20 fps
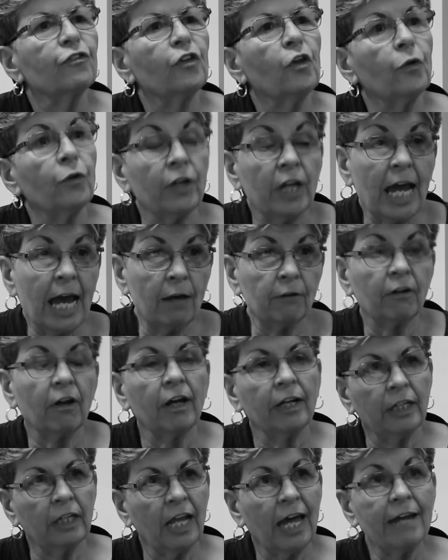flown out
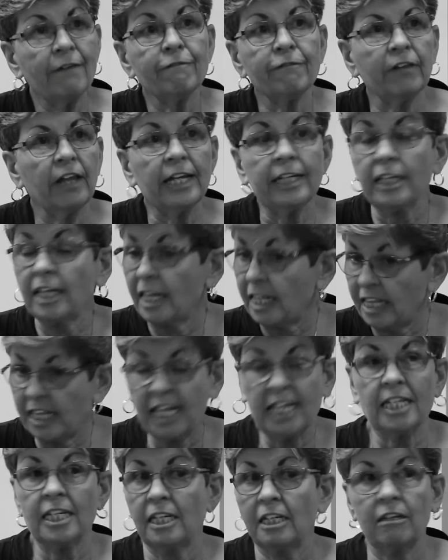on life flight and
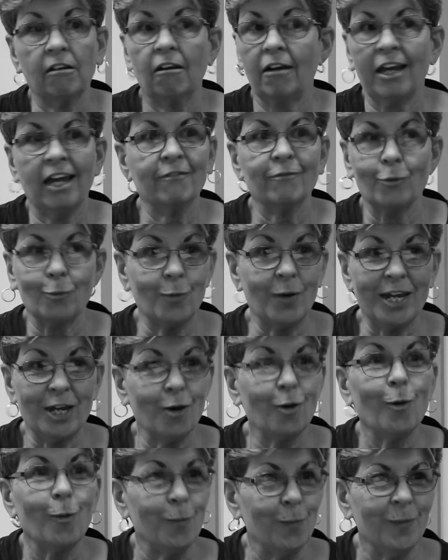they did not have a way
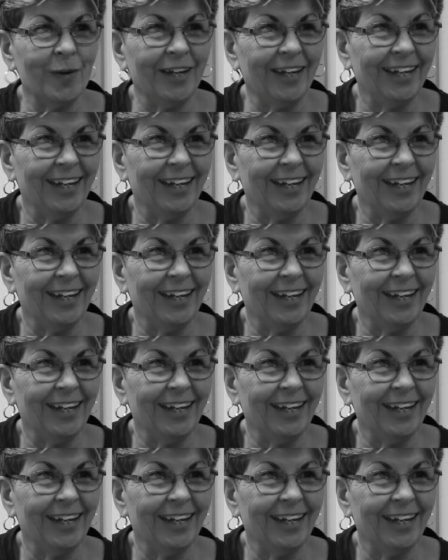home,